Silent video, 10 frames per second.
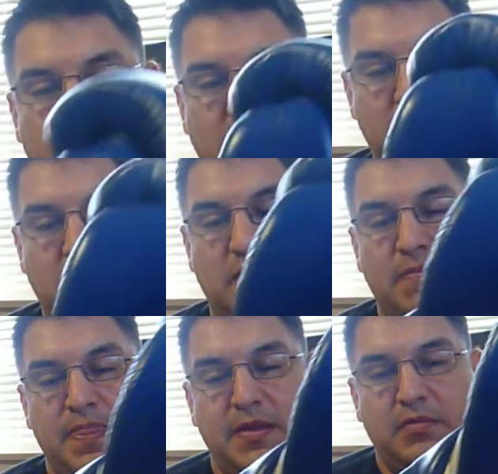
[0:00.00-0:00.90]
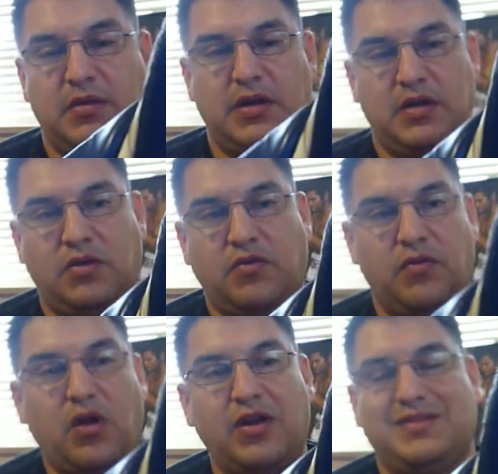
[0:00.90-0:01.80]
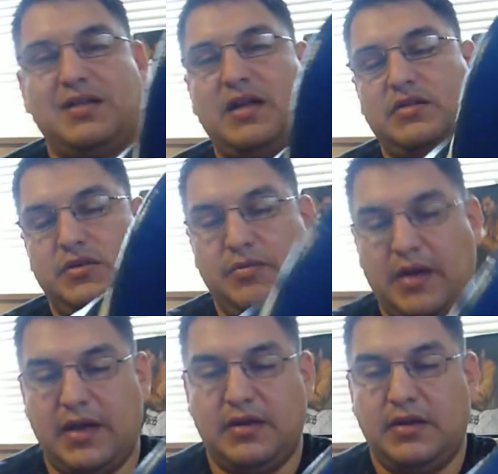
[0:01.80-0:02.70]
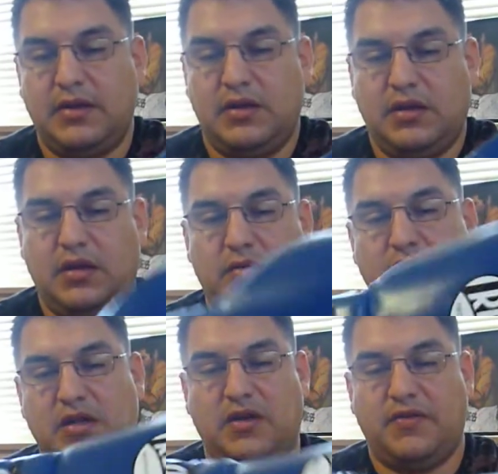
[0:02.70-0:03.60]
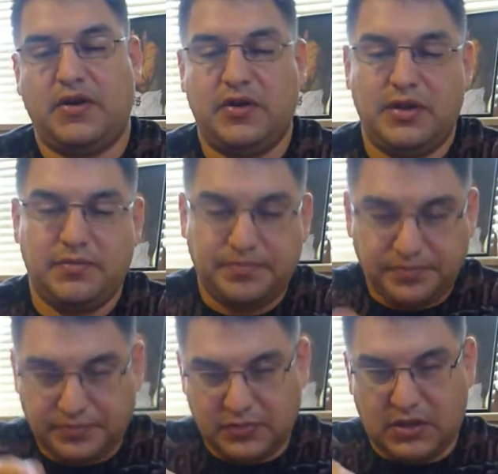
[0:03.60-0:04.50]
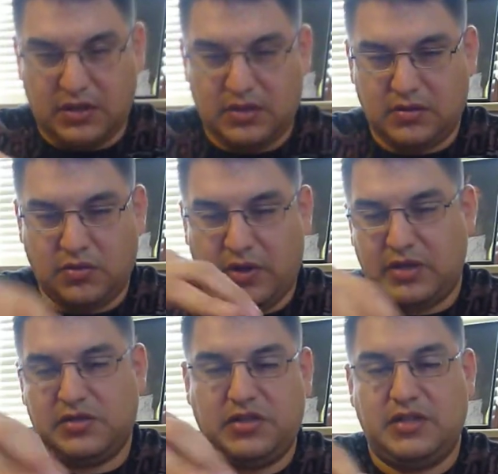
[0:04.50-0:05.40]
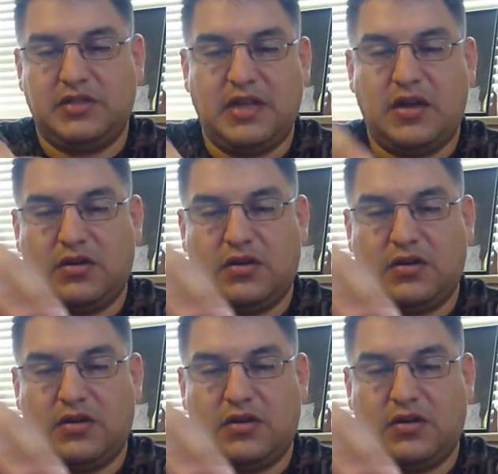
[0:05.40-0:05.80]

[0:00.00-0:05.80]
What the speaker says: isn't, but overall it's not too bad. The cuff area, the way it's stitched down,